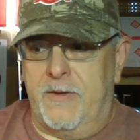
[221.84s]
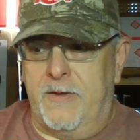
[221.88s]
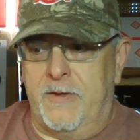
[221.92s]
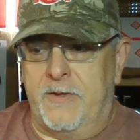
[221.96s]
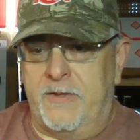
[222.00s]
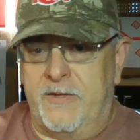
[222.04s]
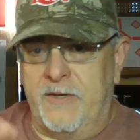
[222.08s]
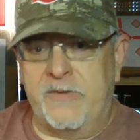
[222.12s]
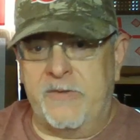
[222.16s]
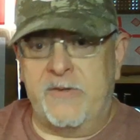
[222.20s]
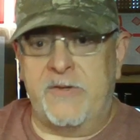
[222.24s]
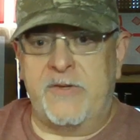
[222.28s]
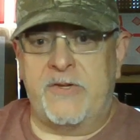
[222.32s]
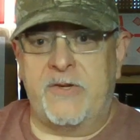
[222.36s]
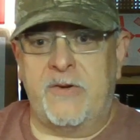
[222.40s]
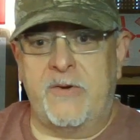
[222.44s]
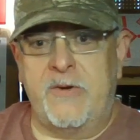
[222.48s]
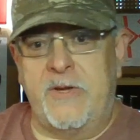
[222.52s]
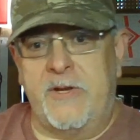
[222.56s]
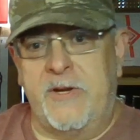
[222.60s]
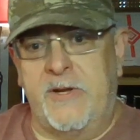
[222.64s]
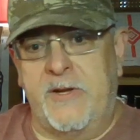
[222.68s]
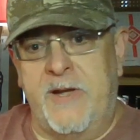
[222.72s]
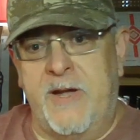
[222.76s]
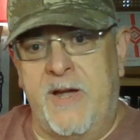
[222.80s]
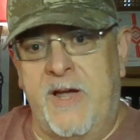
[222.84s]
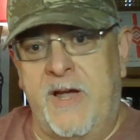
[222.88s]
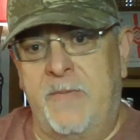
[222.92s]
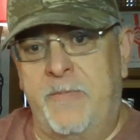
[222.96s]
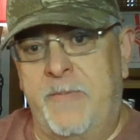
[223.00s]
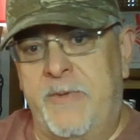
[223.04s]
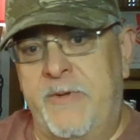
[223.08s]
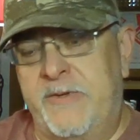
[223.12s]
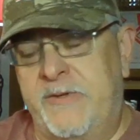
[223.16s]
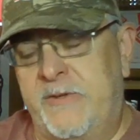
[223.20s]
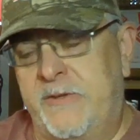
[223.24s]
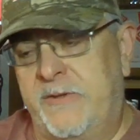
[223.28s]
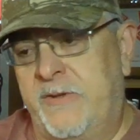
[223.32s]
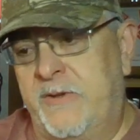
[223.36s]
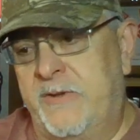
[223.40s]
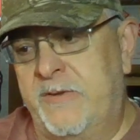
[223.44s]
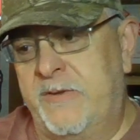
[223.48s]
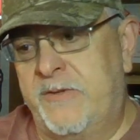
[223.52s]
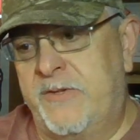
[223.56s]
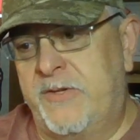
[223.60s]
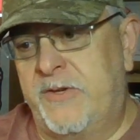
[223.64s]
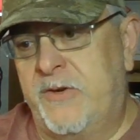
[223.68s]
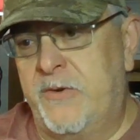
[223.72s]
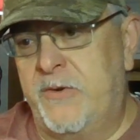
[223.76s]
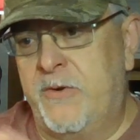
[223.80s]
it doesn't show you the compass. It
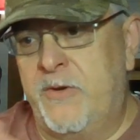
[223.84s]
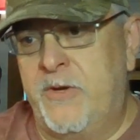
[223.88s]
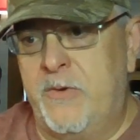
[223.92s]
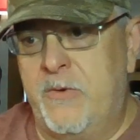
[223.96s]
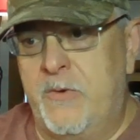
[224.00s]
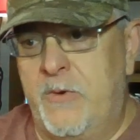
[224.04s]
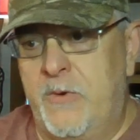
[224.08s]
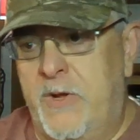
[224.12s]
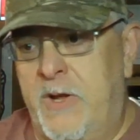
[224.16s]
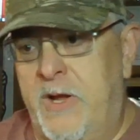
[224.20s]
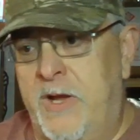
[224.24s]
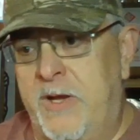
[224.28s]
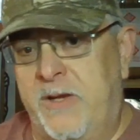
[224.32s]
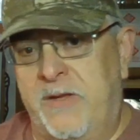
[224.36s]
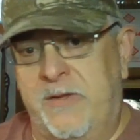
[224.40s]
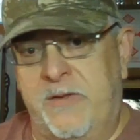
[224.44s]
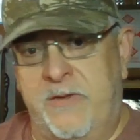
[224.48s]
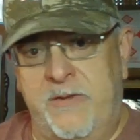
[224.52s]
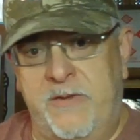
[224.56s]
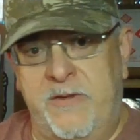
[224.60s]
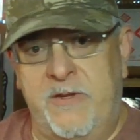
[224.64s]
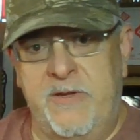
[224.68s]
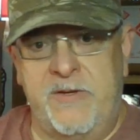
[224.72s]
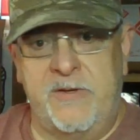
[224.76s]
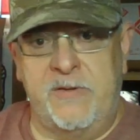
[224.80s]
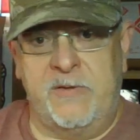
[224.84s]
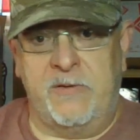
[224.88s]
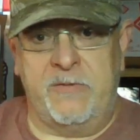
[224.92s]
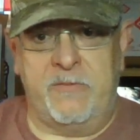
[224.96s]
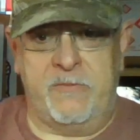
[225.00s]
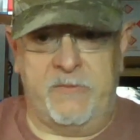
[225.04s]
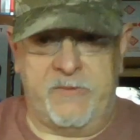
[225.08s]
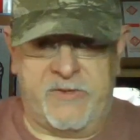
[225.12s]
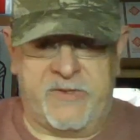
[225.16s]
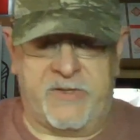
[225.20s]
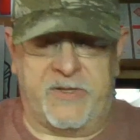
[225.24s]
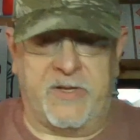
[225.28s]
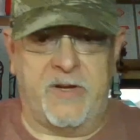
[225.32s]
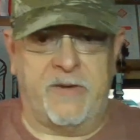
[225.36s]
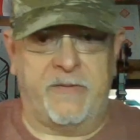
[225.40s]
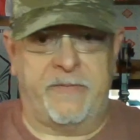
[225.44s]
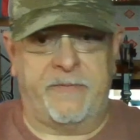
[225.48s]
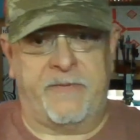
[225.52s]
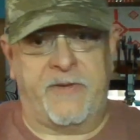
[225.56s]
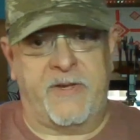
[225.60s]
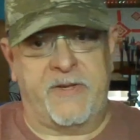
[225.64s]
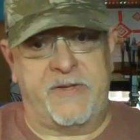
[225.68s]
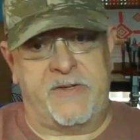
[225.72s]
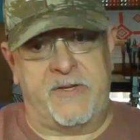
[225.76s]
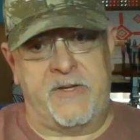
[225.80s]
doesn't show you any of the digital
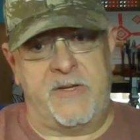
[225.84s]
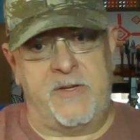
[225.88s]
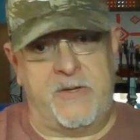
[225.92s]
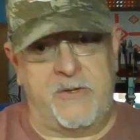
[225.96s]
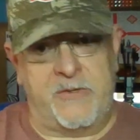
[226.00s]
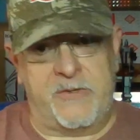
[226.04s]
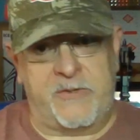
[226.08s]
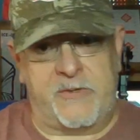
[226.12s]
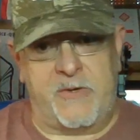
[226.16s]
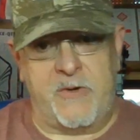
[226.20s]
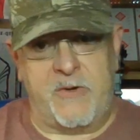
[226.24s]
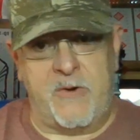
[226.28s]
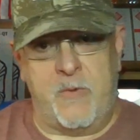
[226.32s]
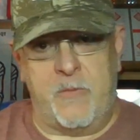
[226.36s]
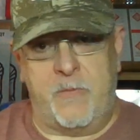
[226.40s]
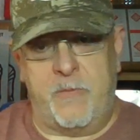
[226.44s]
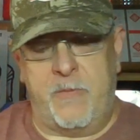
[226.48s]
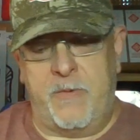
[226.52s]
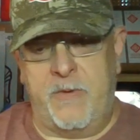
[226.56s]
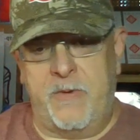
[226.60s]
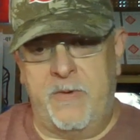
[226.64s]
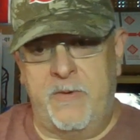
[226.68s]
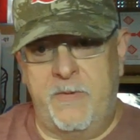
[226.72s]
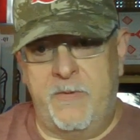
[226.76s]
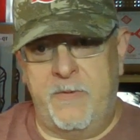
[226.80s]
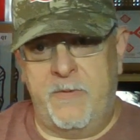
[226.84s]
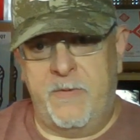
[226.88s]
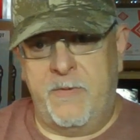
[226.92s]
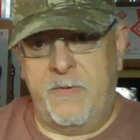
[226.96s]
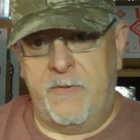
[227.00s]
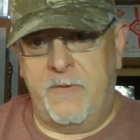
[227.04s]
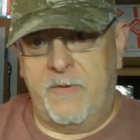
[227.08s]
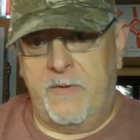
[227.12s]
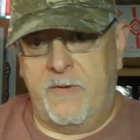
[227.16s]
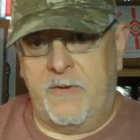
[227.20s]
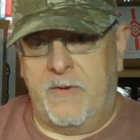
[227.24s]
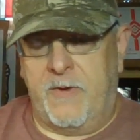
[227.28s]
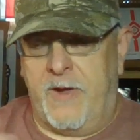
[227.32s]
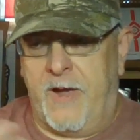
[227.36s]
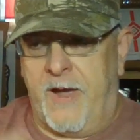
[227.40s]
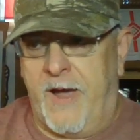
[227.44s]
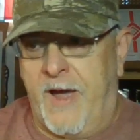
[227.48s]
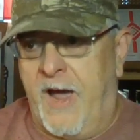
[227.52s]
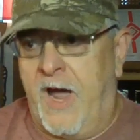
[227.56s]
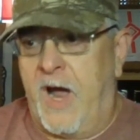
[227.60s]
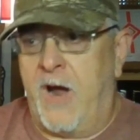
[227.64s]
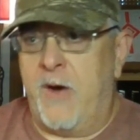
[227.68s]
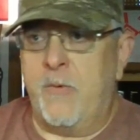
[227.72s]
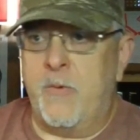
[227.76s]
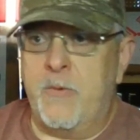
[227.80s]
stuff that's in your scope.
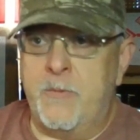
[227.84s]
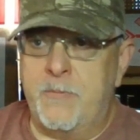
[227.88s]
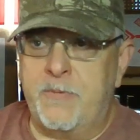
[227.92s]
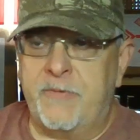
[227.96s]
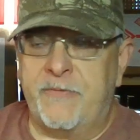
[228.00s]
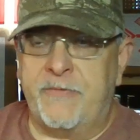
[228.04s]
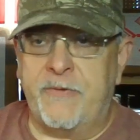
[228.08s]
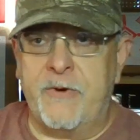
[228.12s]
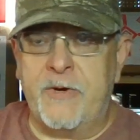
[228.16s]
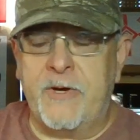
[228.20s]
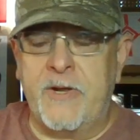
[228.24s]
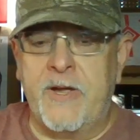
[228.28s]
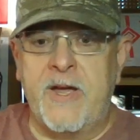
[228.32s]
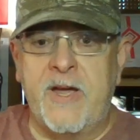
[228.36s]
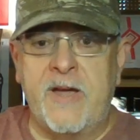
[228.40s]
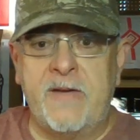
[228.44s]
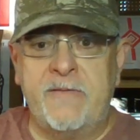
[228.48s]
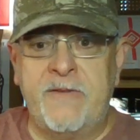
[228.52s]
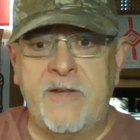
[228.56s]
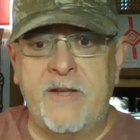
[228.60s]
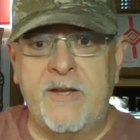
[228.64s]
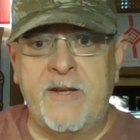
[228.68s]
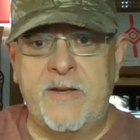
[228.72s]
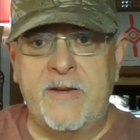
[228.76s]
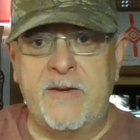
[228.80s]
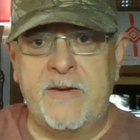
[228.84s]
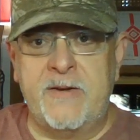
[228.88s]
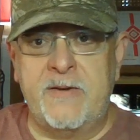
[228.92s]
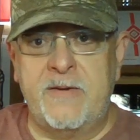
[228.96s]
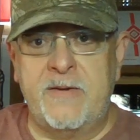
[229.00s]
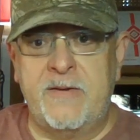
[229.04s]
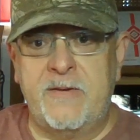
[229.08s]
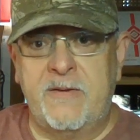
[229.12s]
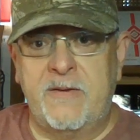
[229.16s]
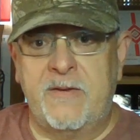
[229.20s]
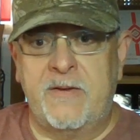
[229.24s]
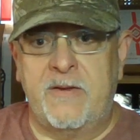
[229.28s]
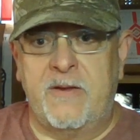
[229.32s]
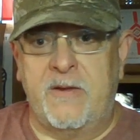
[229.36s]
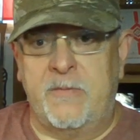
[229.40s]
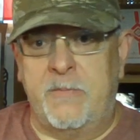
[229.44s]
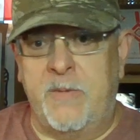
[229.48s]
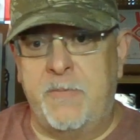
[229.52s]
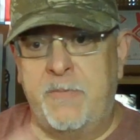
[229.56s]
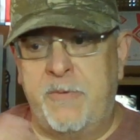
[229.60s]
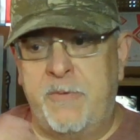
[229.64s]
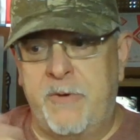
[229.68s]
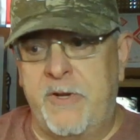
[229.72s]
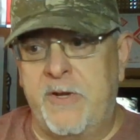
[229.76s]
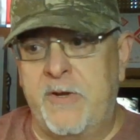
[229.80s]
I would prefer to have that. It'd
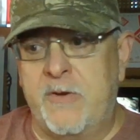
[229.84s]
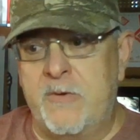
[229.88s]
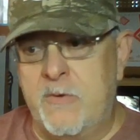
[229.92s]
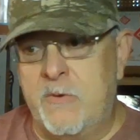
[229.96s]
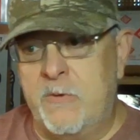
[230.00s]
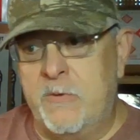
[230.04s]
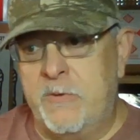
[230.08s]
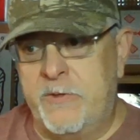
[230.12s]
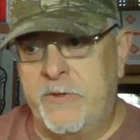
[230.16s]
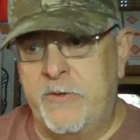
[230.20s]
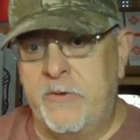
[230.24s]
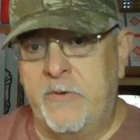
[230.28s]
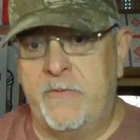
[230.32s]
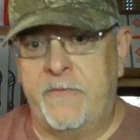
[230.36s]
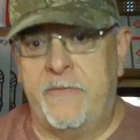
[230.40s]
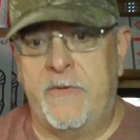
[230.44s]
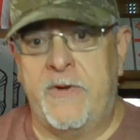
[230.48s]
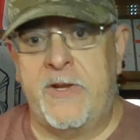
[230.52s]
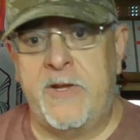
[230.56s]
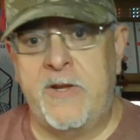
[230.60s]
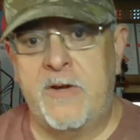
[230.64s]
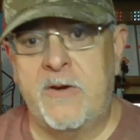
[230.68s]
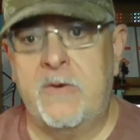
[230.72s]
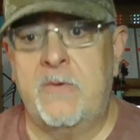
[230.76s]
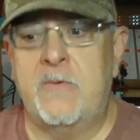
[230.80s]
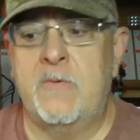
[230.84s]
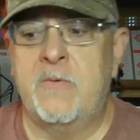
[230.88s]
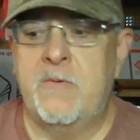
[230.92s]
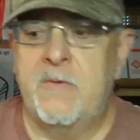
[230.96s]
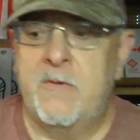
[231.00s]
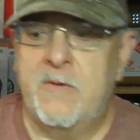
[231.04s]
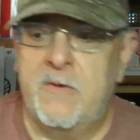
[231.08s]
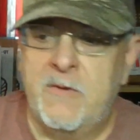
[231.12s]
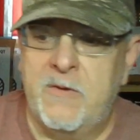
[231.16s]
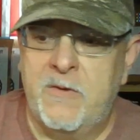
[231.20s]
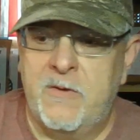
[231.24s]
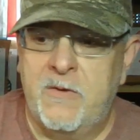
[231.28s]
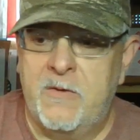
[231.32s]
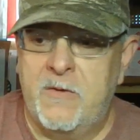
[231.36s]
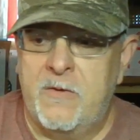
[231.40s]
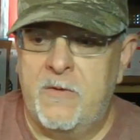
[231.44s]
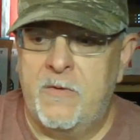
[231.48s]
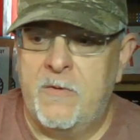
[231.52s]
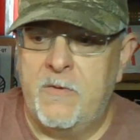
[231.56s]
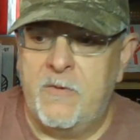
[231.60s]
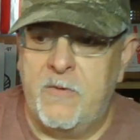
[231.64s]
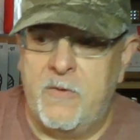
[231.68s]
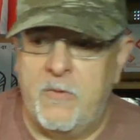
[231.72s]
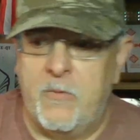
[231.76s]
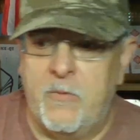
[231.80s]
be pretty cool to do a video
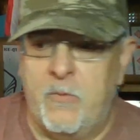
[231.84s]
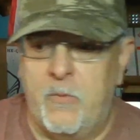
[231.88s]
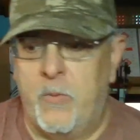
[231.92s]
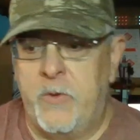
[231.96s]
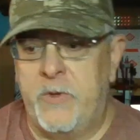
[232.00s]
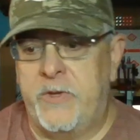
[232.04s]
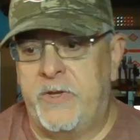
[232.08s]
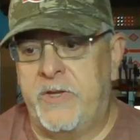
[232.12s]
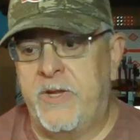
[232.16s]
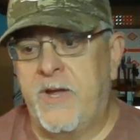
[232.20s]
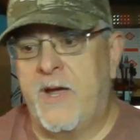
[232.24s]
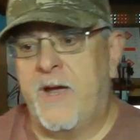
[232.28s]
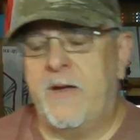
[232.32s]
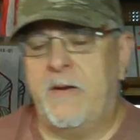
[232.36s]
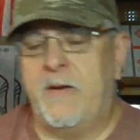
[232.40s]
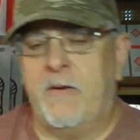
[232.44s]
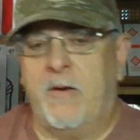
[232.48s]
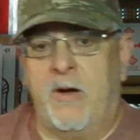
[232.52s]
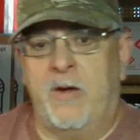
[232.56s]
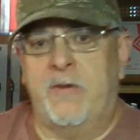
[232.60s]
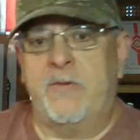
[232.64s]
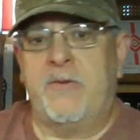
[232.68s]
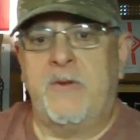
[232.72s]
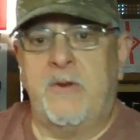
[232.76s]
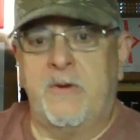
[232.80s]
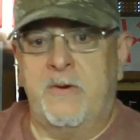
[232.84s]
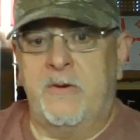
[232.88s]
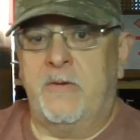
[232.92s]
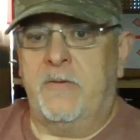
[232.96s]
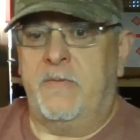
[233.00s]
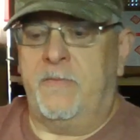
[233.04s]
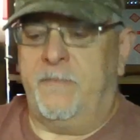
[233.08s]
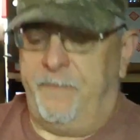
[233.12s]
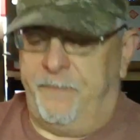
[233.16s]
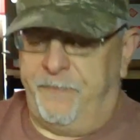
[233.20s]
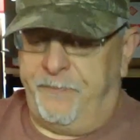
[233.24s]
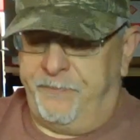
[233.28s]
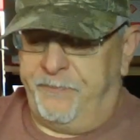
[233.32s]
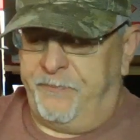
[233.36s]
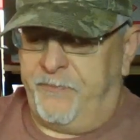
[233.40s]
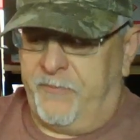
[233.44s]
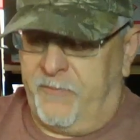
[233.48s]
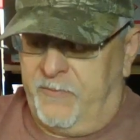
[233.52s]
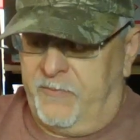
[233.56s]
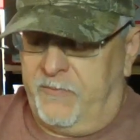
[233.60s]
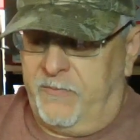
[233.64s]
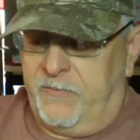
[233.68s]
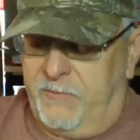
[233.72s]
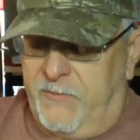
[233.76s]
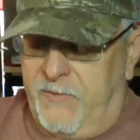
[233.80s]
with that on
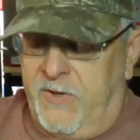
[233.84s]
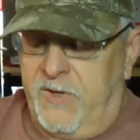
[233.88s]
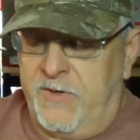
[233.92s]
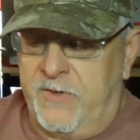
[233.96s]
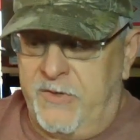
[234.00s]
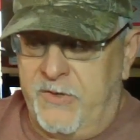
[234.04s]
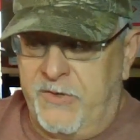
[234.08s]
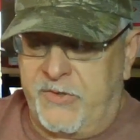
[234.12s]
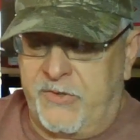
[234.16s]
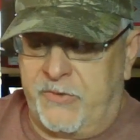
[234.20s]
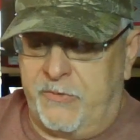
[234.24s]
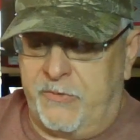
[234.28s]
in your